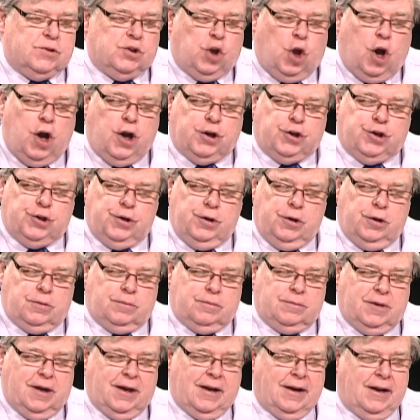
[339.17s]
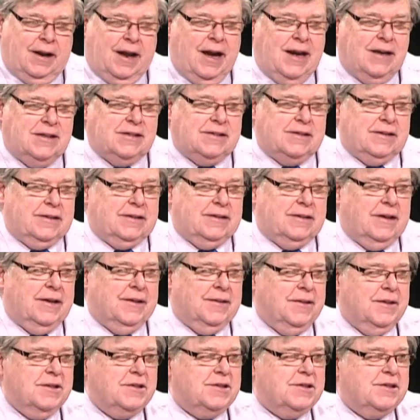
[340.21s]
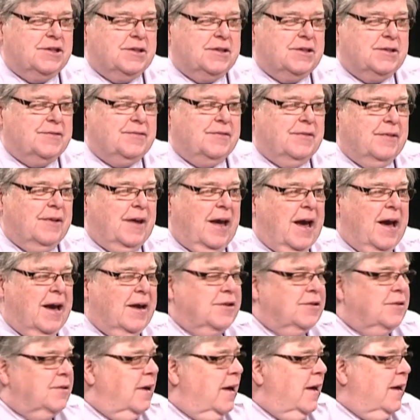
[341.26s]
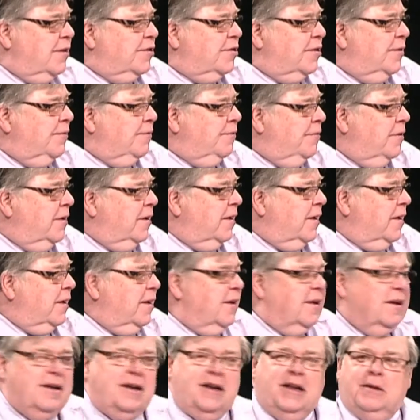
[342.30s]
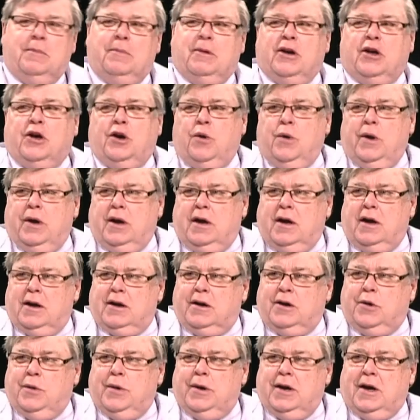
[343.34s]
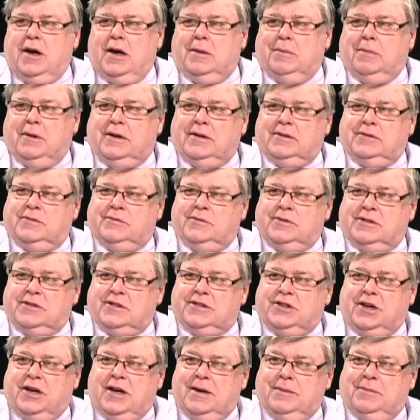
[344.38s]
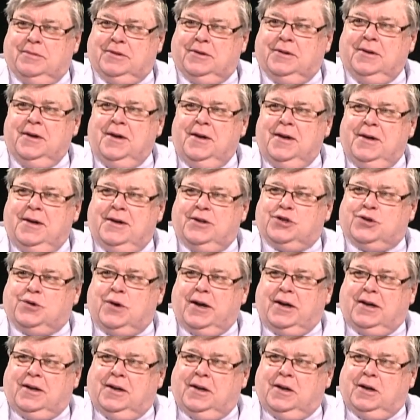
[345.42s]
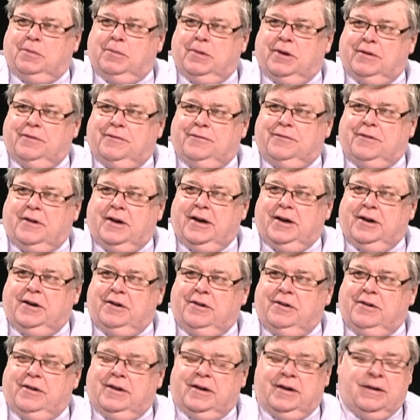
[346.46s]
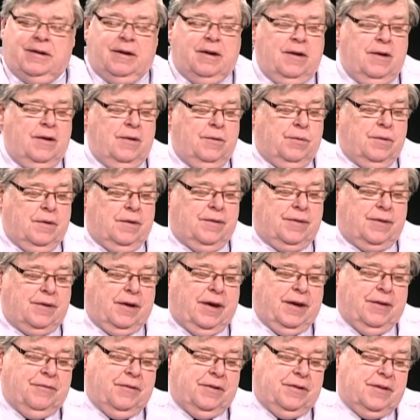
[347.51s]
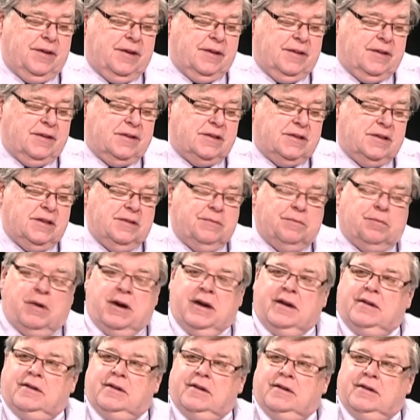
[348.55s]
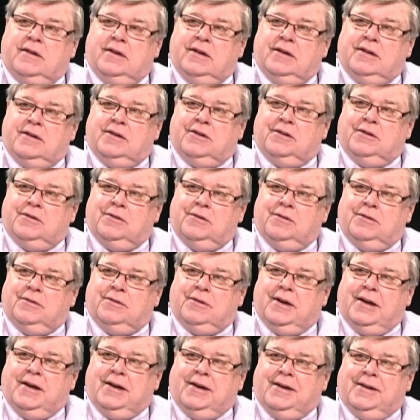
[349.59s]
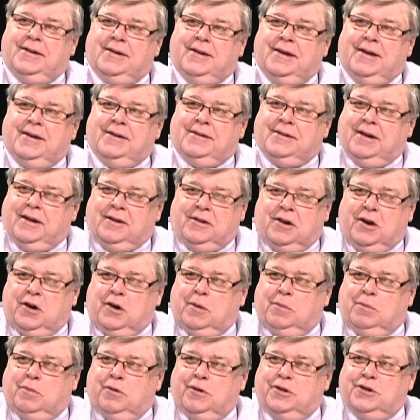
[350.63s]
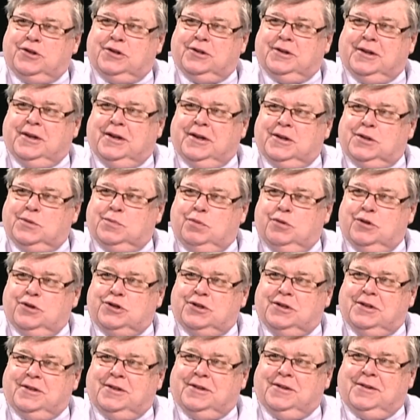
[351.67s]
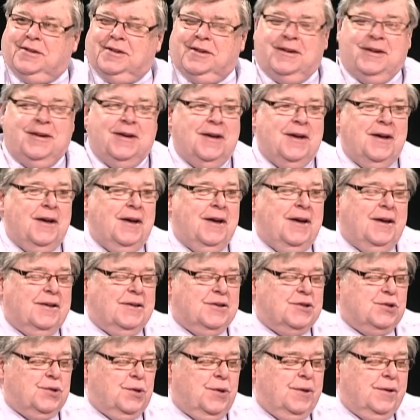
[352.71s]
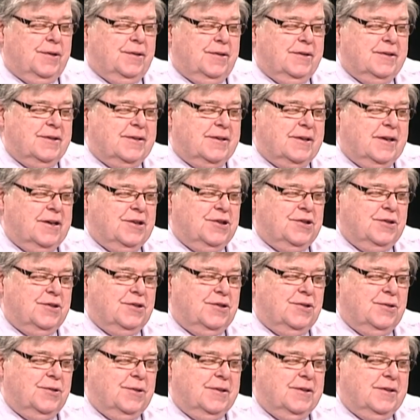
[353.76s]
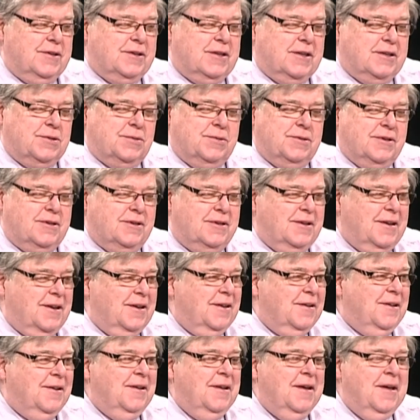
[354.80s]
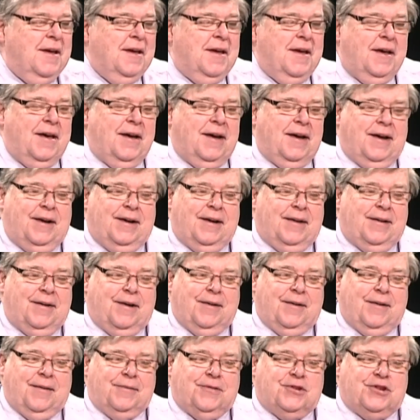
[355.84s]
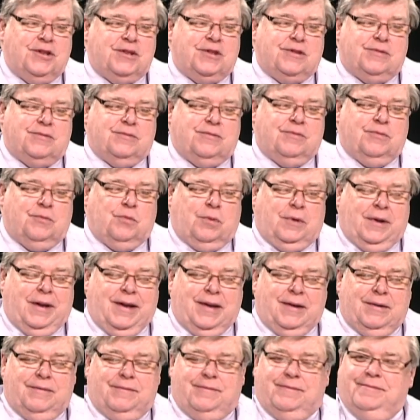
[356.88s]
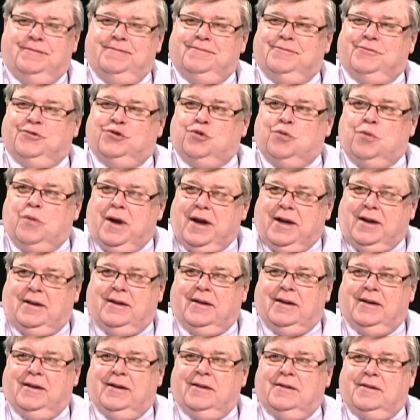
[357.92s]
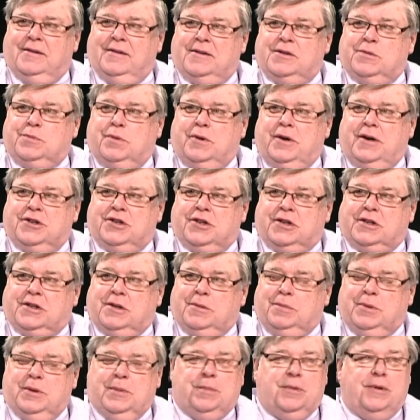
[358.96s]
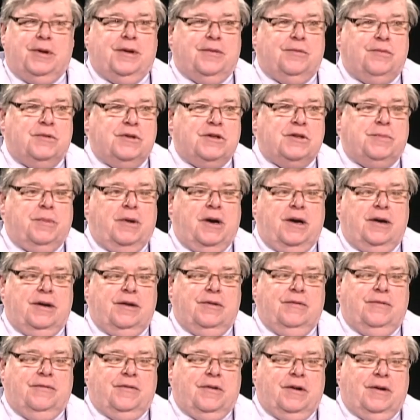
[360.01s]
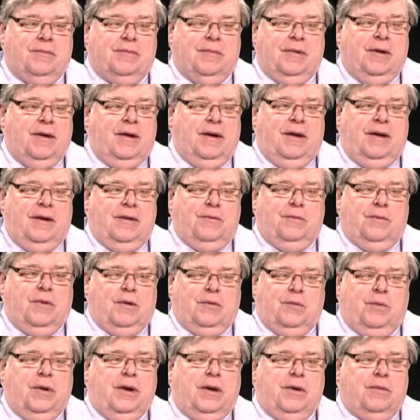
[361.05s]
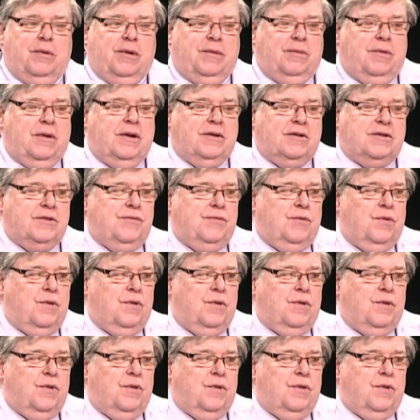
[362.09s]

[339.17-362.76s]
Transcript: long-term and lasting, and this just actually fit in. And it had been going on, but it was a time to strike a little bit of fire, and with everything that Steve Branting did and Gary Bush to get us pushed into the historical discussions during the sesquicentennial, just led directly into this project. And people have responded from, really, we've raised the